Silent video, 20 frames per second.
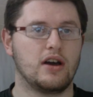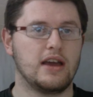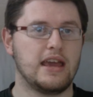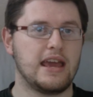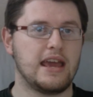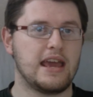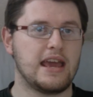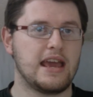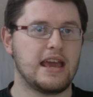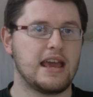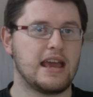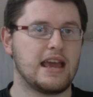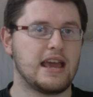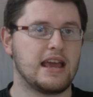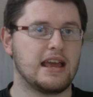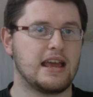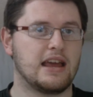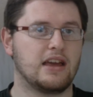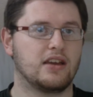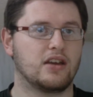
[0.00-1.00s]
hey,
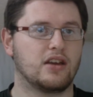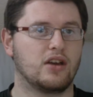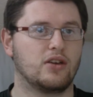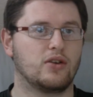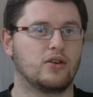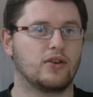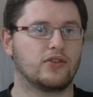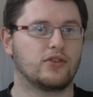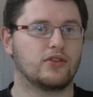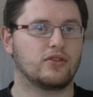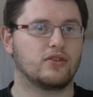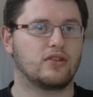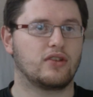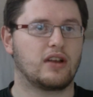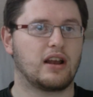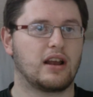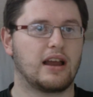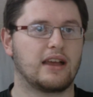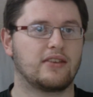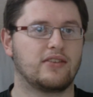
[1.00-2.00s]
there you go, you've got some
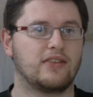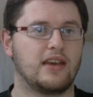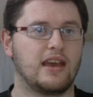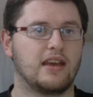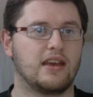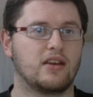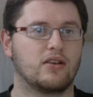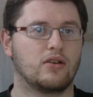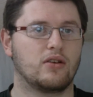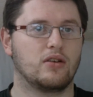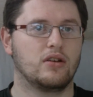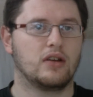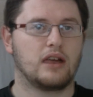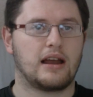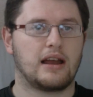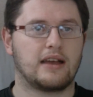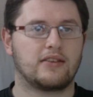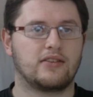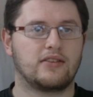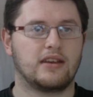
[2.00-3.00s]
classic,
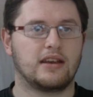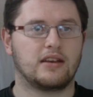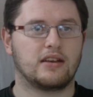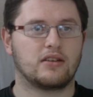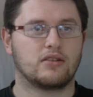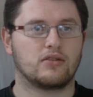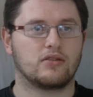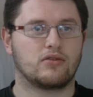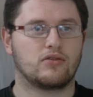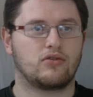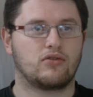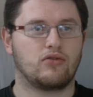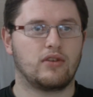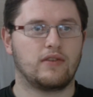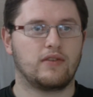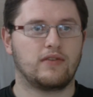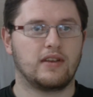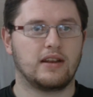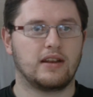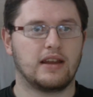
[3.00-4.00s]
classic
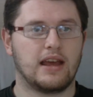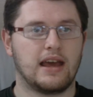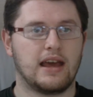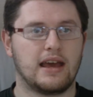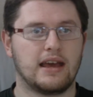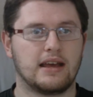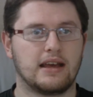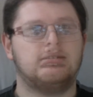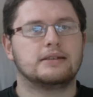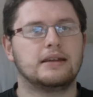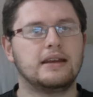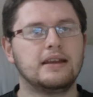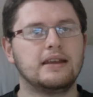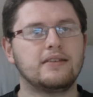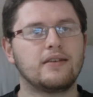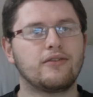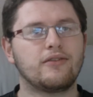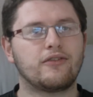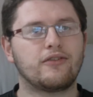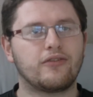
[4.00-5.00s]
drifting there. It is a